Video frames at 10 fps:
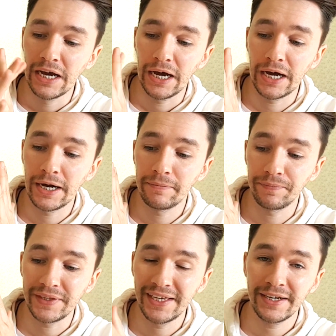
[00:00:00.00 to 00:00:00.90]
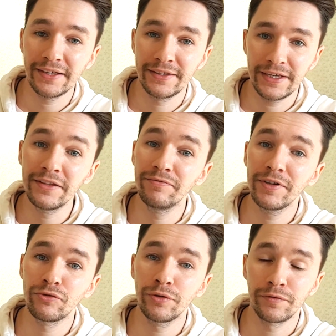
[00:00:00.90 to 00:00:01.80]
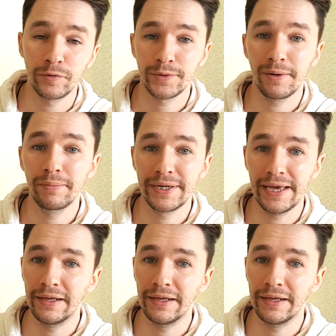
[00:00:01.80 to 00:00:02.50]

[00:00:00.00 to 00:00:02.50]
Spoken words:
getting the inventory from somebody